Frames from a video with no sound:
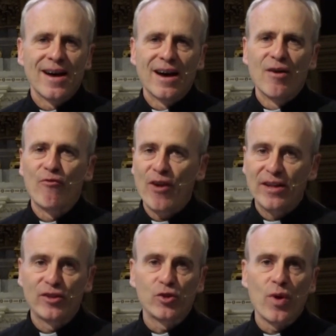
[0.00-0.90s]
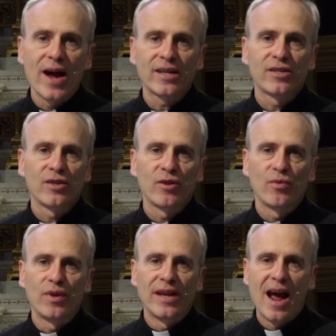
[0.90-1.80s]
Uh, Faith Direct,
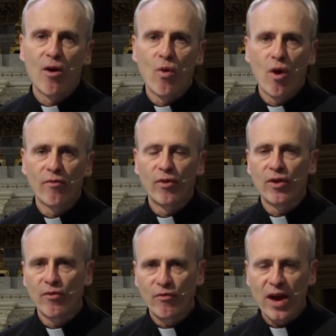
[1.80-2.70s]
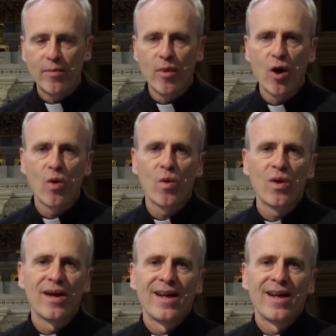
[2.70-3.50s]
we now offer Venmo,